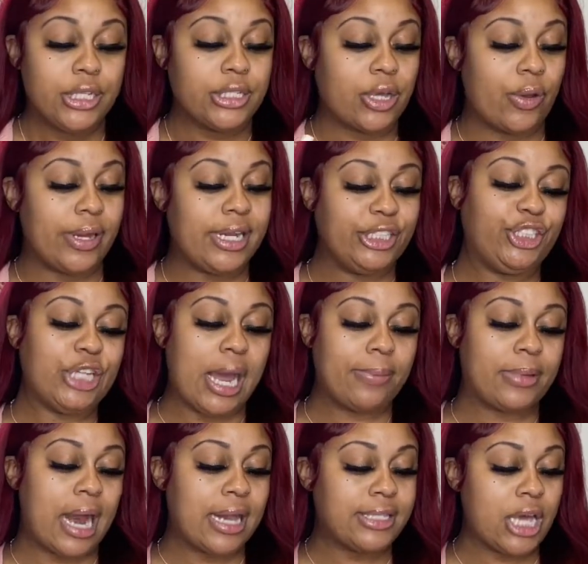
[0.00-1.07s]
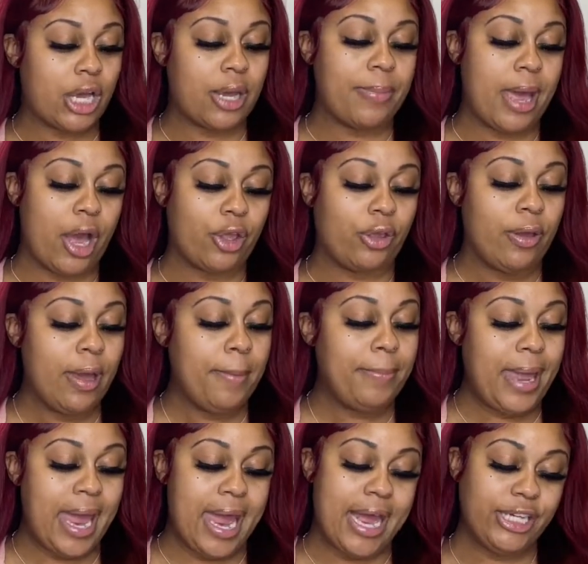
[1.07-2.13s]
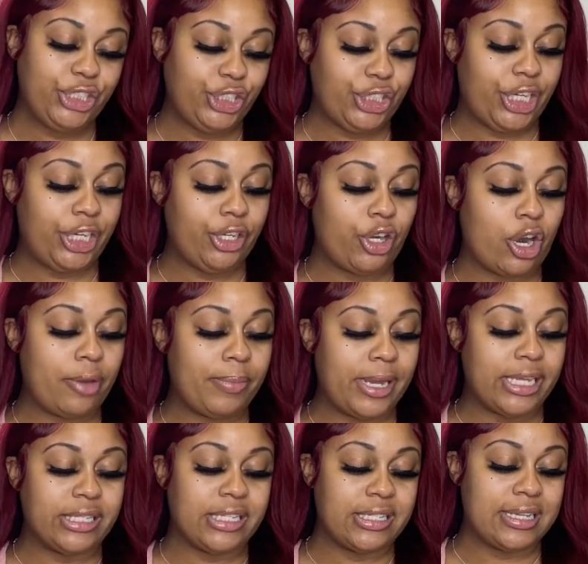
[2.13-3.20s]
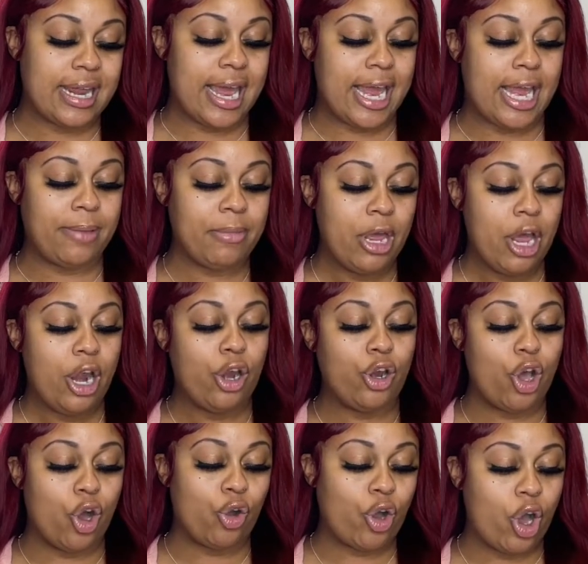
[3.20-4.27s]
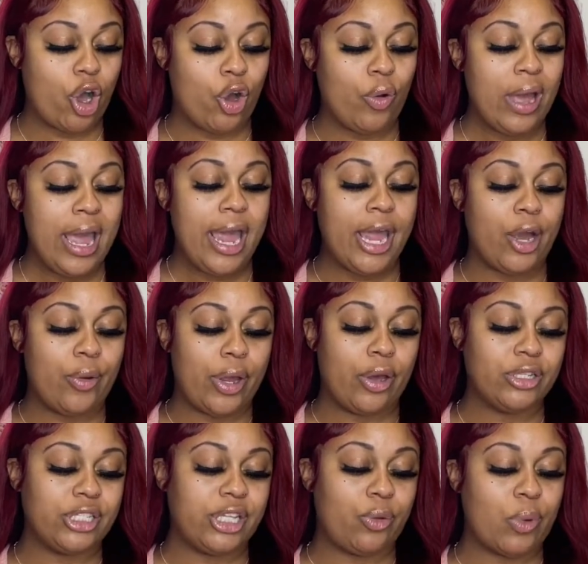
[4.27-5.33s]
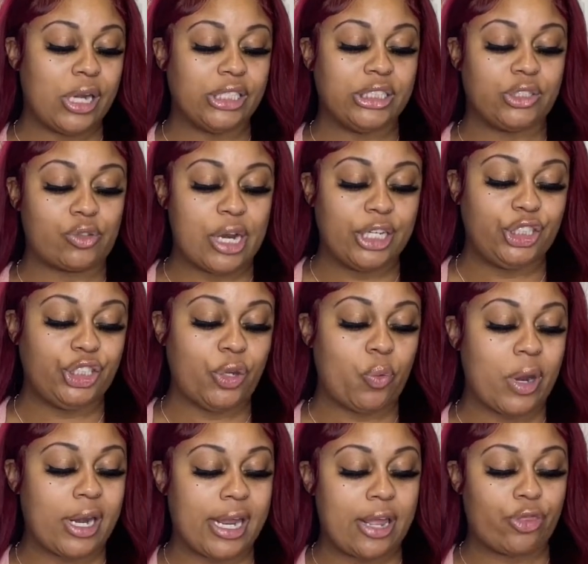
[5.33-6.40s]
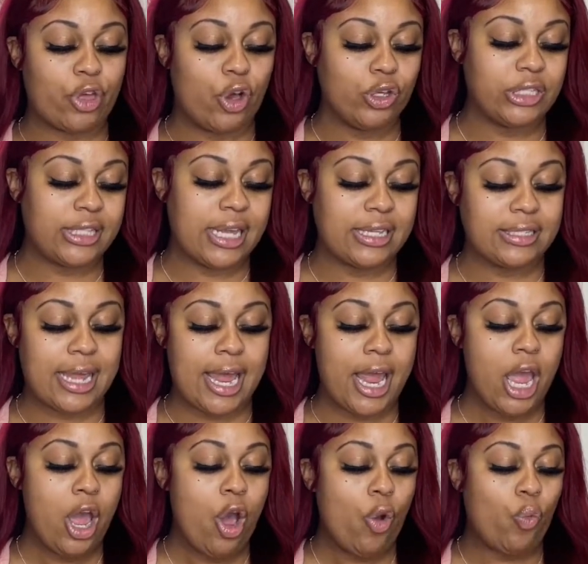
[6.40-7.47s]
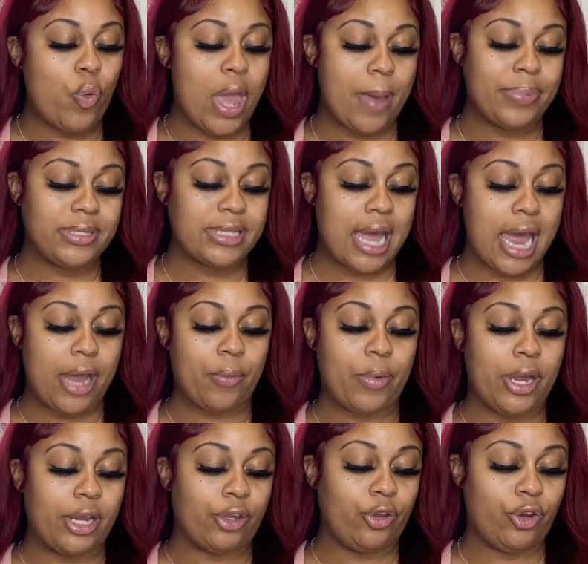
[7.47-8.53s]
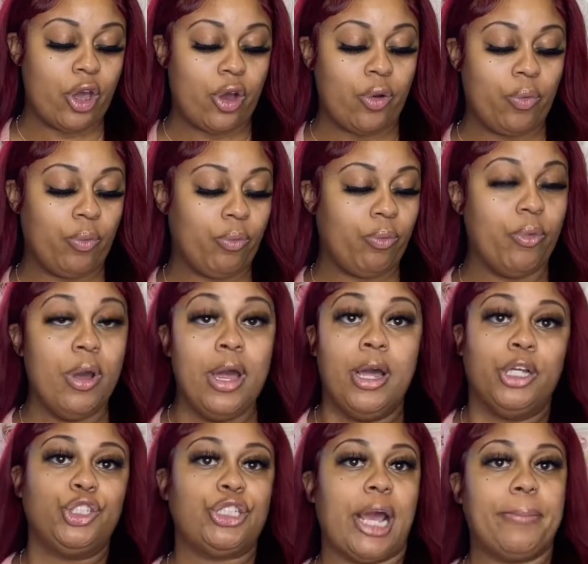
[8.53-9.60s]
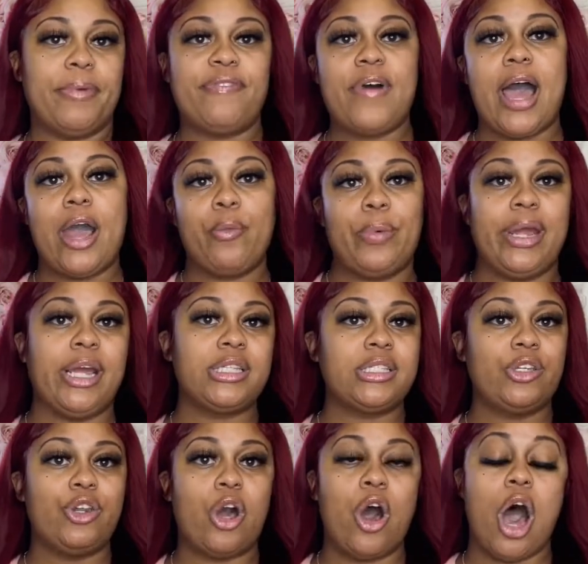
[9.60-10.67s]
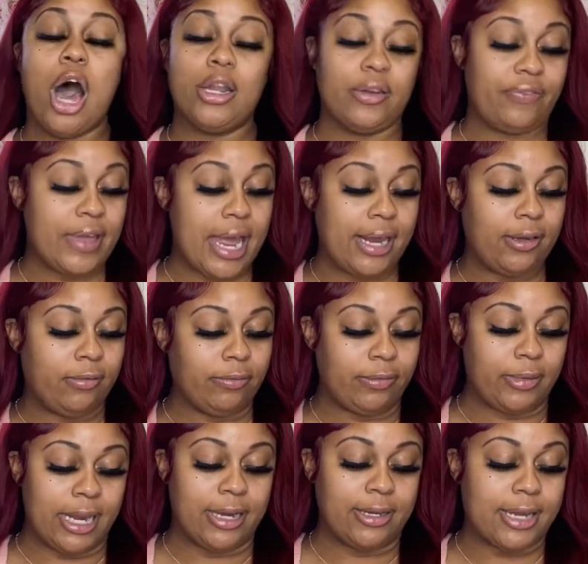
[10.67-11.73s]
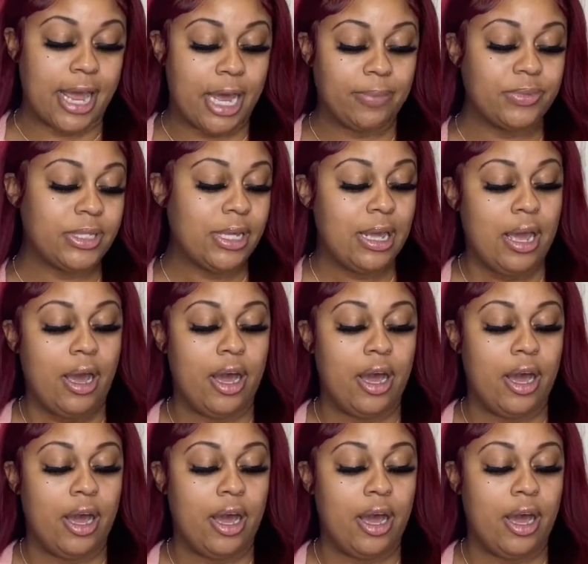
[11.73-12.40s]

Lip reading: So in this chapter, I talk about passion, your business name, logo, LLC registration, where to get those things at, website, where, you know, Shopify, Wix, you know, all of that in depth.